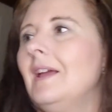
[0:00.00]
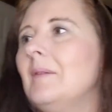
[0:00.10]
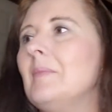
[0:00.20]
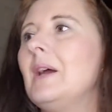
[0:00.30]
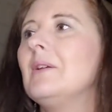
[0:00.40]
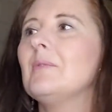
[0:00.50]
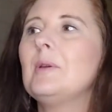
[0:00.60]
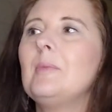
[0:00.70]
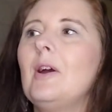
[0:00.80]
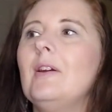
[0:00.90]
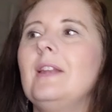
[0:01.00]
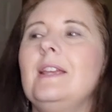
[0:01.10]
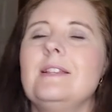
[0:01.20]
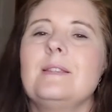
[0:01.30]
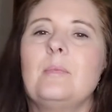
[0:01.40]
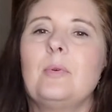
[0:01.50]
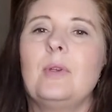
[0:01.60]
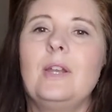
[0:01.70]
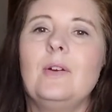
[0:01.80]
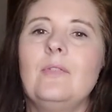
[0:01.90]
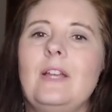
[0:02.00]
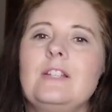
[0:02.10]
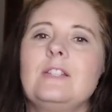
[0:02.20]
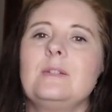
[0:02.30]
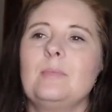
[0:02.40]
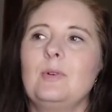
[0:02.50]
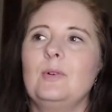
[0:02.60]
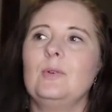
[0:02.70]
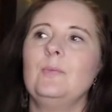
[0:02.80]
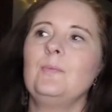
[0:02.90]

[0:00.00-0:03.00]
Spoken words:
But rhubarb is a perennial vegetable.